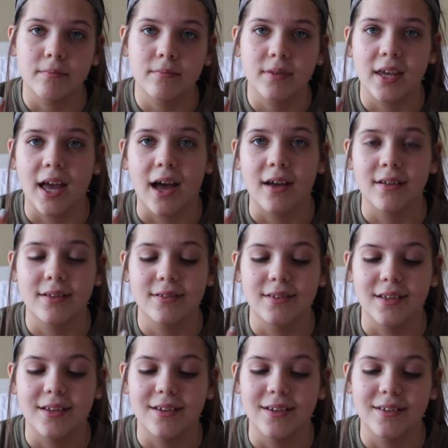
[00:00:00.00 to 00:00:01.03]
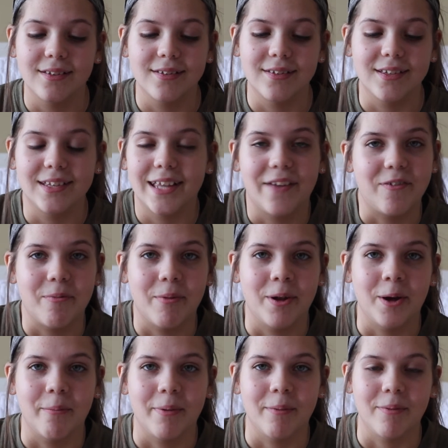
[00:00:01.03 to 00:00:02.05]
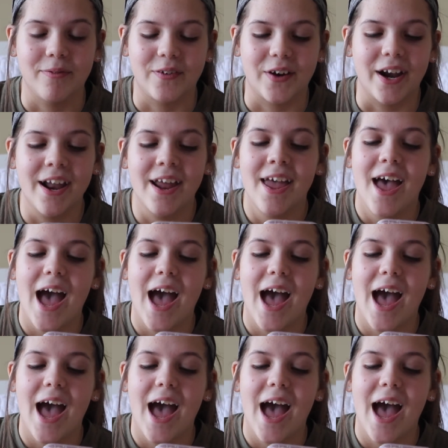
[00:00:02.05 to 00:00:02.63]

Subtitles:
yeah, never been opened before.